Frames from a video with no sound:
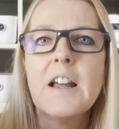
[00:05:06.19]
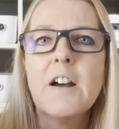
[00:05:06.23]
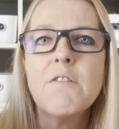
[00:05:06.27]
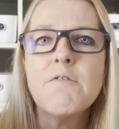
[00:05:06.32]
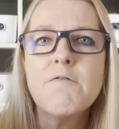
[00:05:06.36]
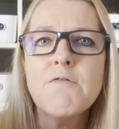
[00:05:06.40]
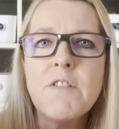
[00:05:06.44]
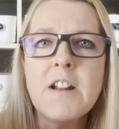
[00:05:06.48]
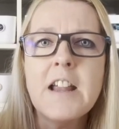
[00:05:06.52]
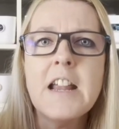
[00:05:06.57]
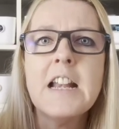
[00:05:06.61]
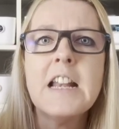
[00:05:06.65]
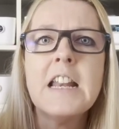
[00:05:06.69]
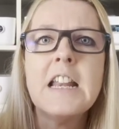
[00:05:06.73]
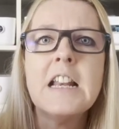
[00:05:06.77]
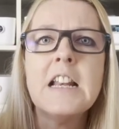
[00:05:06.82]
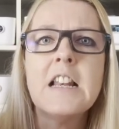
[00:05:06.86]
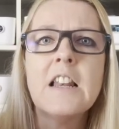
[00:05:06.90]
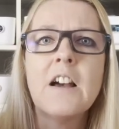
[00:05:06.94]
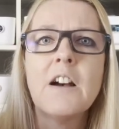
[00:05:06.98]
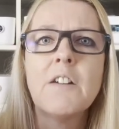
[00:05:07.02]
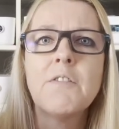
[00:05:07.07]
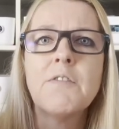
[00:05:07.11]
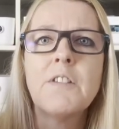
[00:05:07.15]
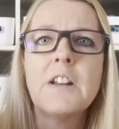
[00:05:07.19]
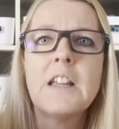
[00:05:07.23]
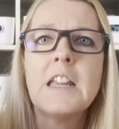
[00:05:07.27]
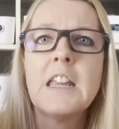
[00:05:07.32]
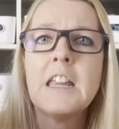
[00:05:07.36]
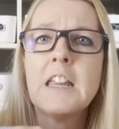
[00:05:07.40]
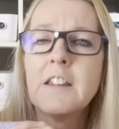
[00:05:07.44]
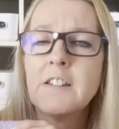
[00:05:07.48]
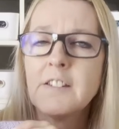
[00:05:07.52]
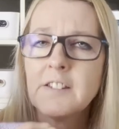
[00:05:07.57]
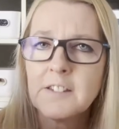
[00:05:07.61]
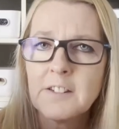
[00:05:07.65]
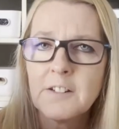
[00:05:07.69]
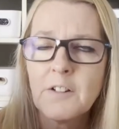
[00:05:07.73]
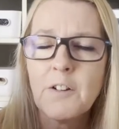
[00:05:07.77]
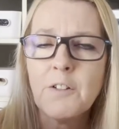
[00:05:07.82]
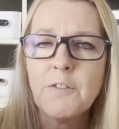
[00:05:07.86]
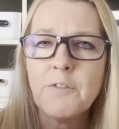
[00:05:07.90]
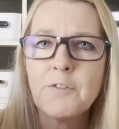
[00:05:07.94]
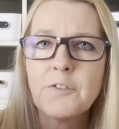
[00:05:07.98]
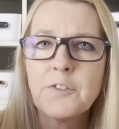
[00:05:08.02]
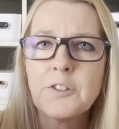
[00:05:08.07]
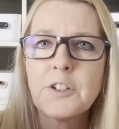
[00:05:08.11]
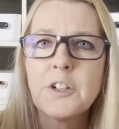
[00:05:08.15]
a really lovely,
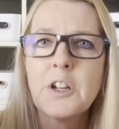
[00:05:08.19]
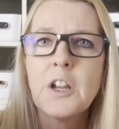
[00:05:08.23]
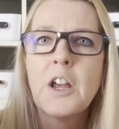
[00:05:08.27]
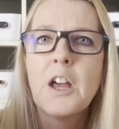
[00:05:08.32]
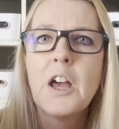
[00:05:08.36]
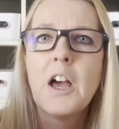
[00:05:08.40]
soft,